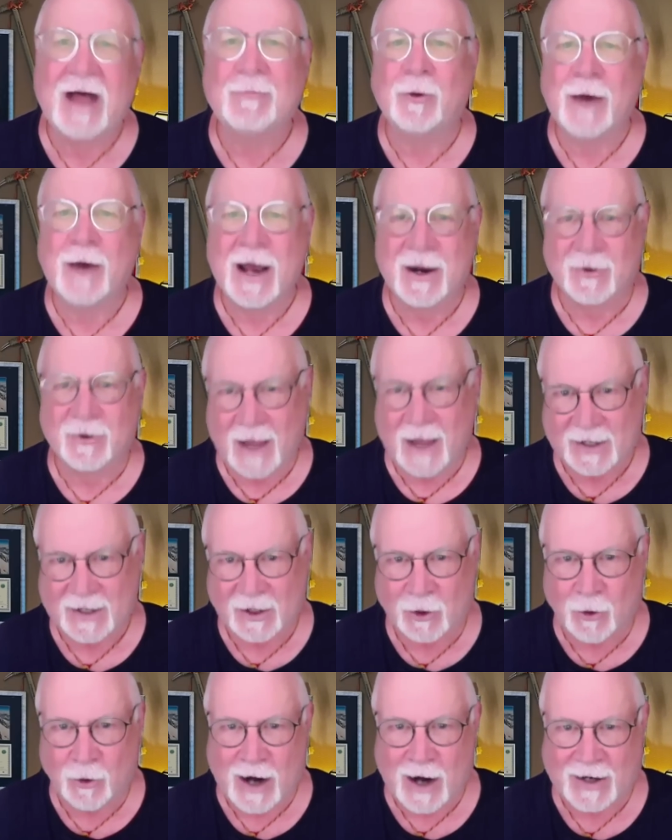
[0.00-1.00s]
around like a
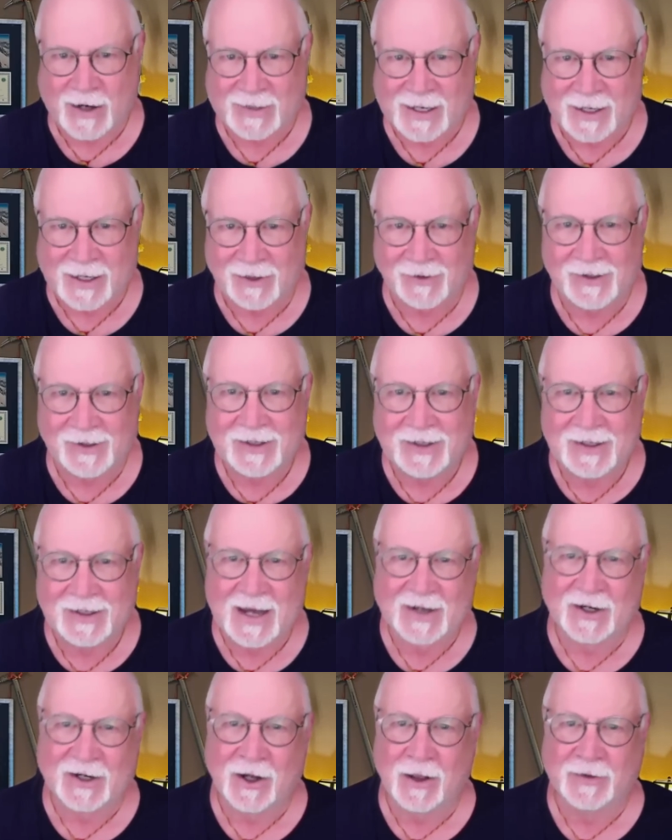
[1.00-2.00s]
crocodile.
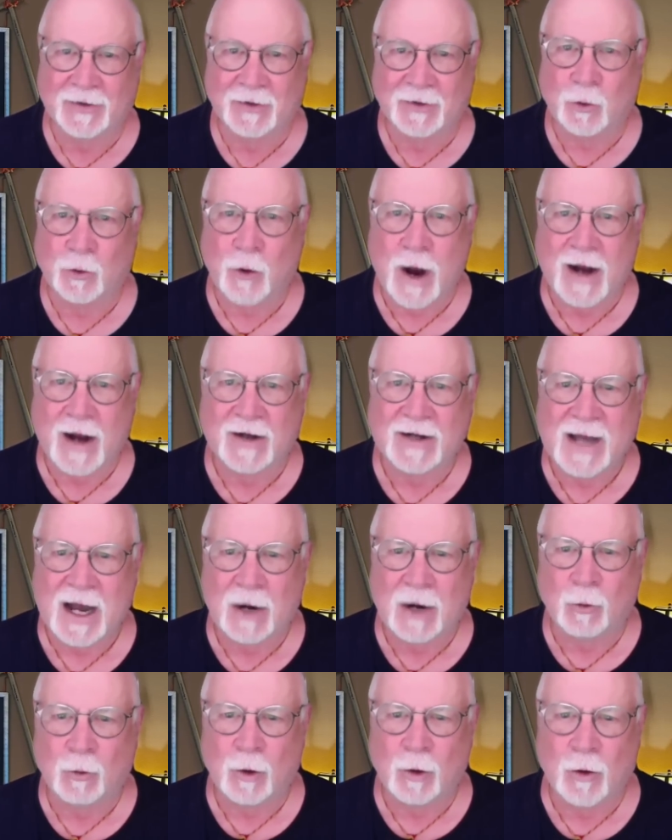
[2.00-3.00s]
I call it the
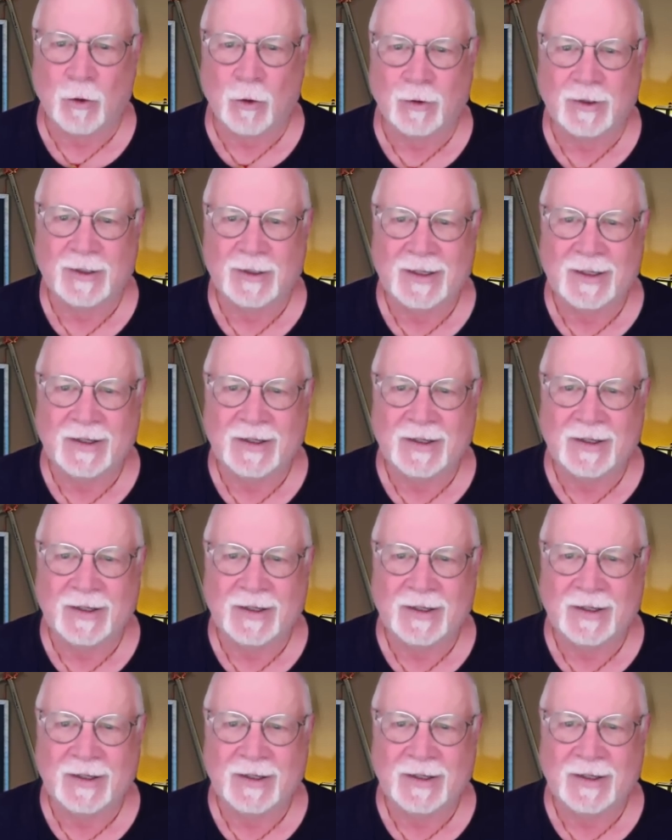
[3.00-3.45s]
crocodile roll.